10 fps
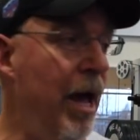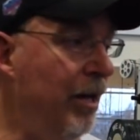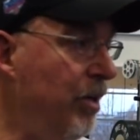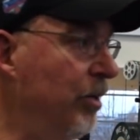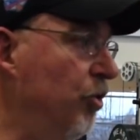
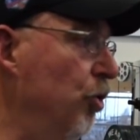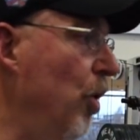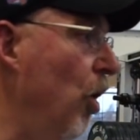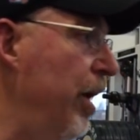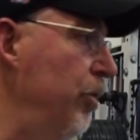as a new
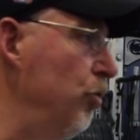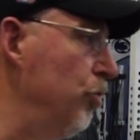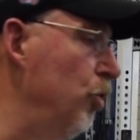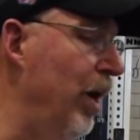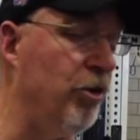head
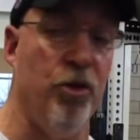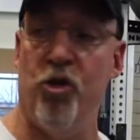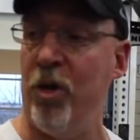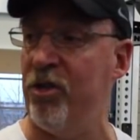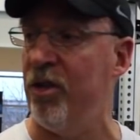
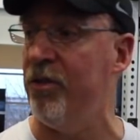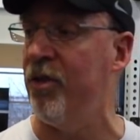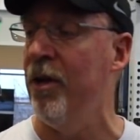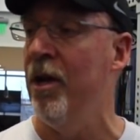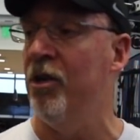
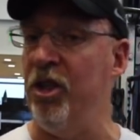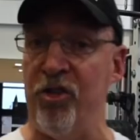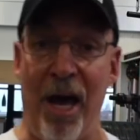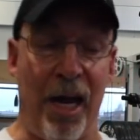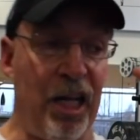nutritionist.
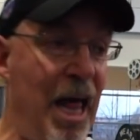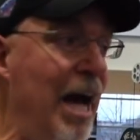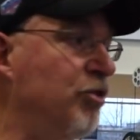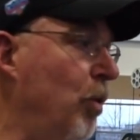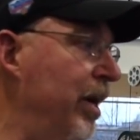She's got a
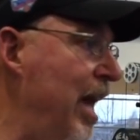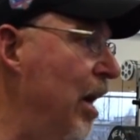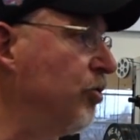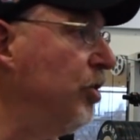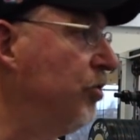class right
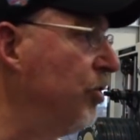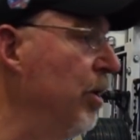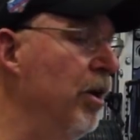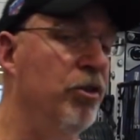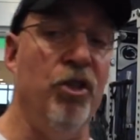now. I
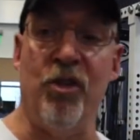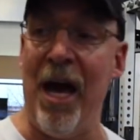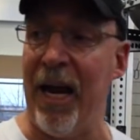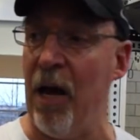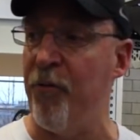
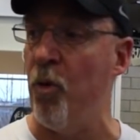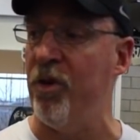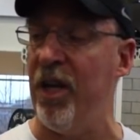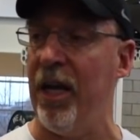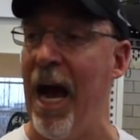got
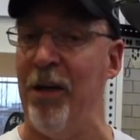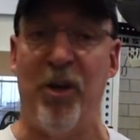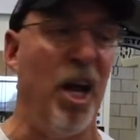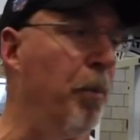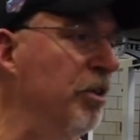14 guys.
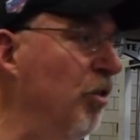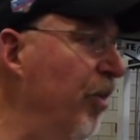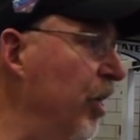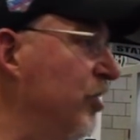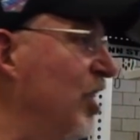I got a bunch of
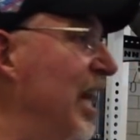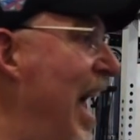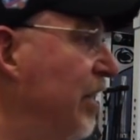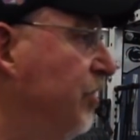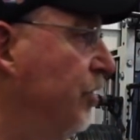various
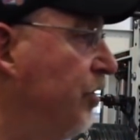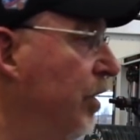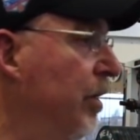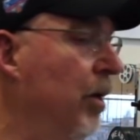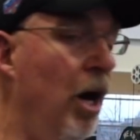classes,
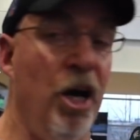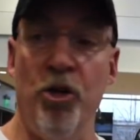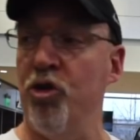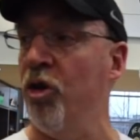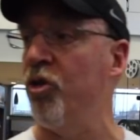
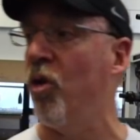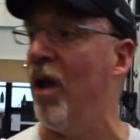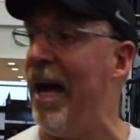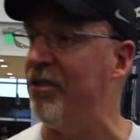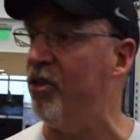nutritional
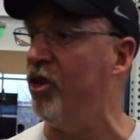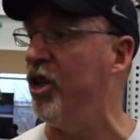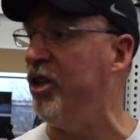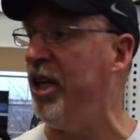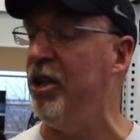classes that
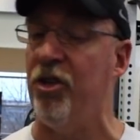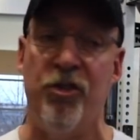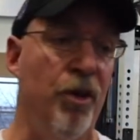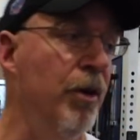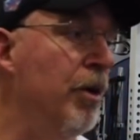she
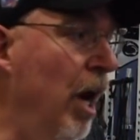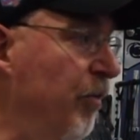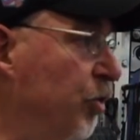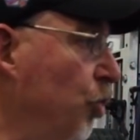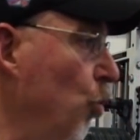teaches
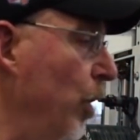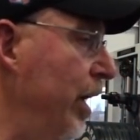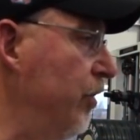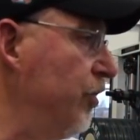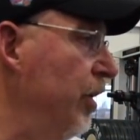every 2
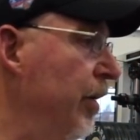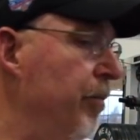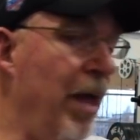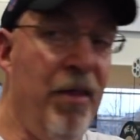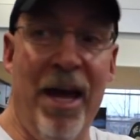weeks.
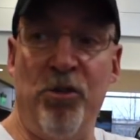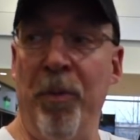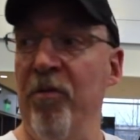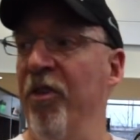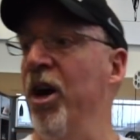And that's
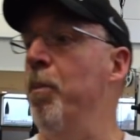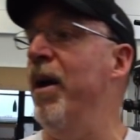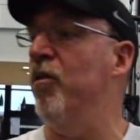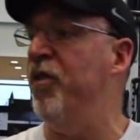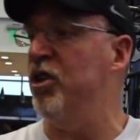been very
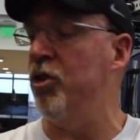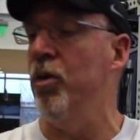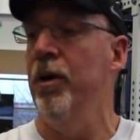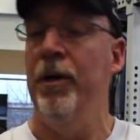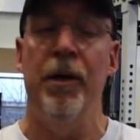beneficial
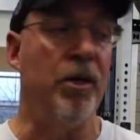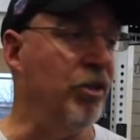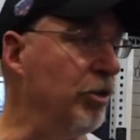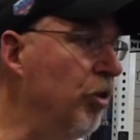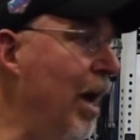
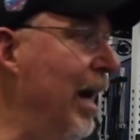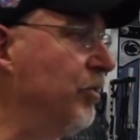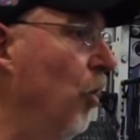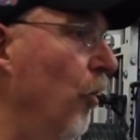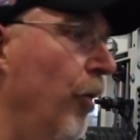because, as you
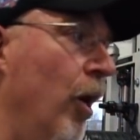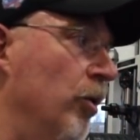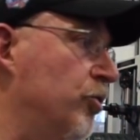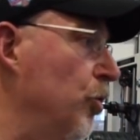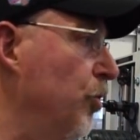guys all know,
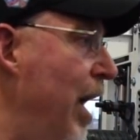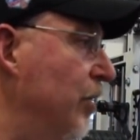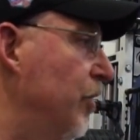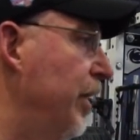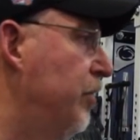it's
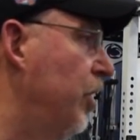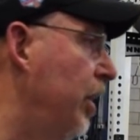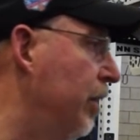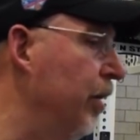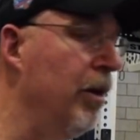
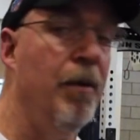2018,